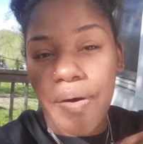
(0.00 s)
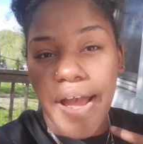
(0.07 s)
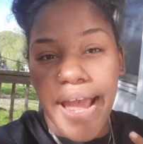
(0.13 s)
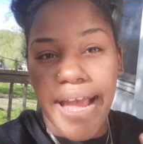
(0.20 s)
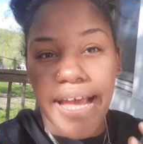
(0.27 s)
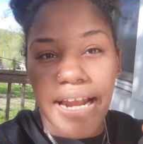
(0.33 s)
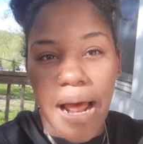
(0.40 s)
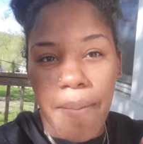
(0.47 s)

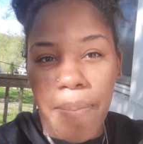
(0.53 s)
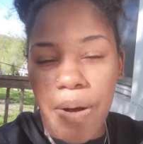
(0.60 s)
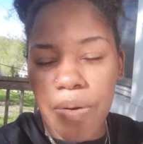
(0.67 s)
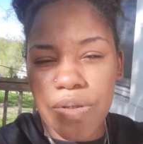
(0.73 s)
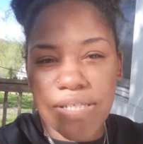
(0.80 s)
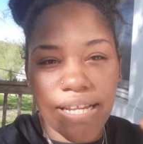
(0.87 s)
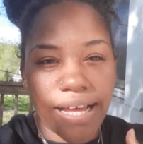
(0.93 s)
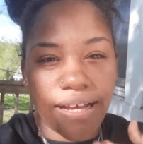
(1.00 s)
and I'll
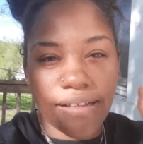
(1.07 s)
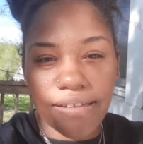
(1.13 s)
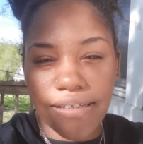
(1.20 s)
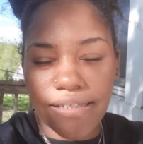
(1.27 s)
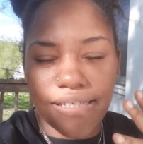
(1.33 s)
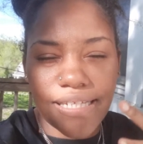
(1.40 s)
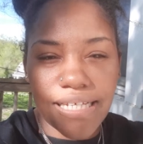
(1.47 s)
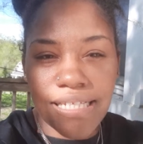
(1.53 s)
post like
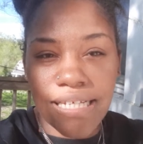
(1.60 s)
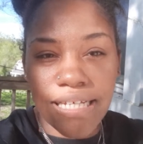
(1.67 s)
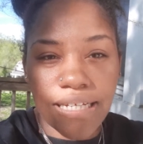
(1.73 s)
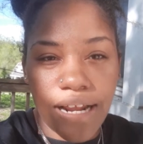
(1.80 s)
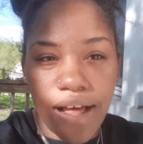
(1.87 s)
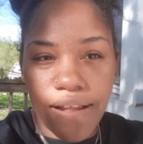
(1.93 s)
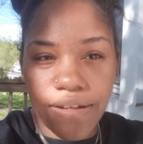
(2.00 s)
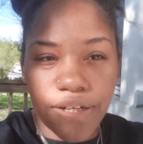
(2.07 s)
the
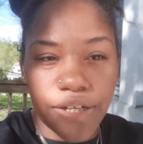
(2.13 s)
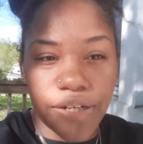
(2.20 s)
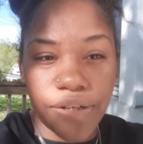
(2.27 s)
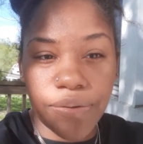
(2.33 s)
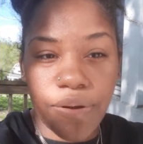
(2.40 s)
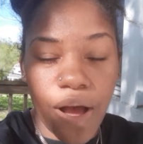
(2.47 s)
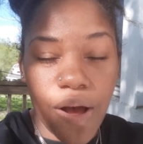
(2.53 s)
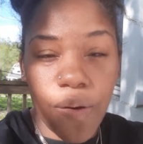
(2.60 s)

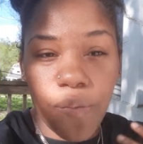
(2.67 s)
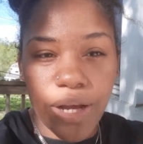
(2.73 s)
$16